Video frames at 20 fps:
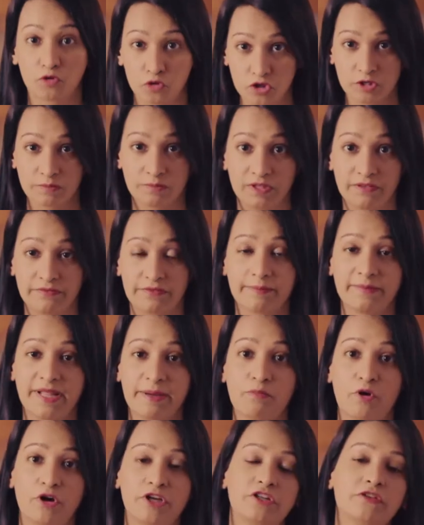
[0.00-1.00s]
approachable from their
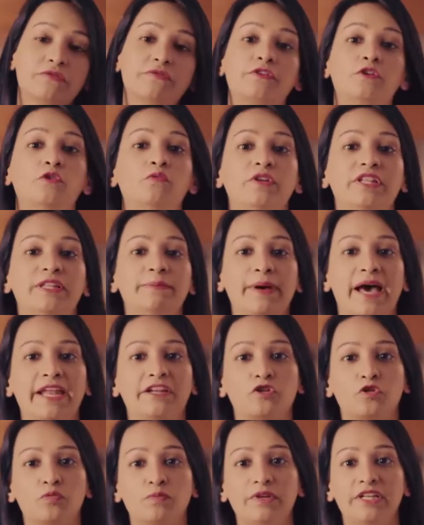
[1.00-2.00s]
point of view with the
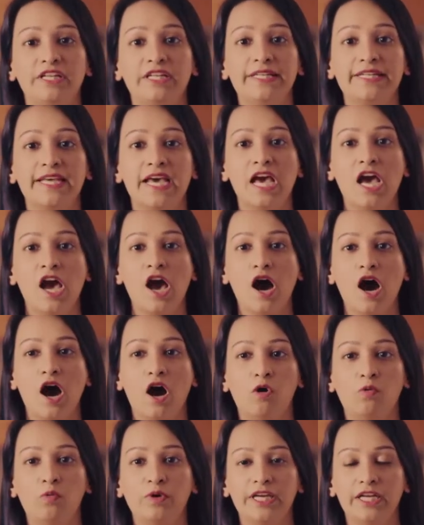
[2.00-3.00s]
management.
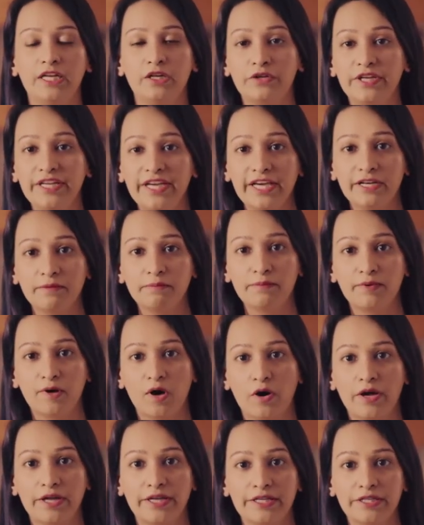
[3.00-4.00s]
Uh, we are looking at
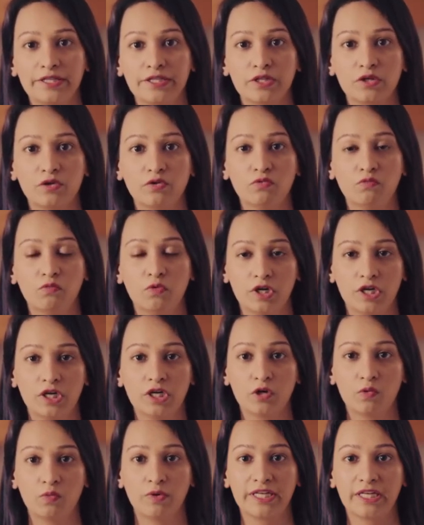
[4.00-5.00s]
employees who
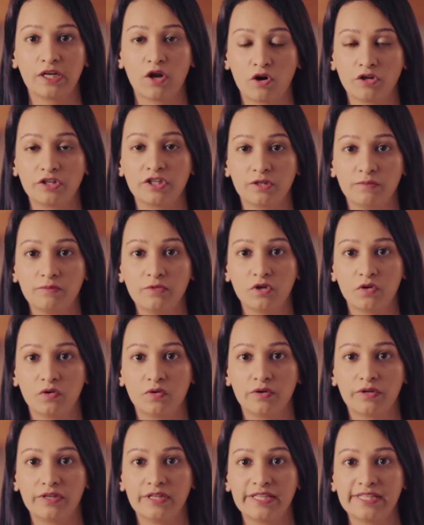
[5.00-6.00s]
work with long-term
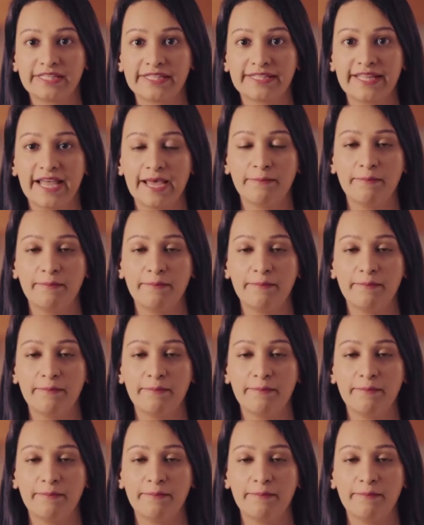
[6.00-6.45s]
goals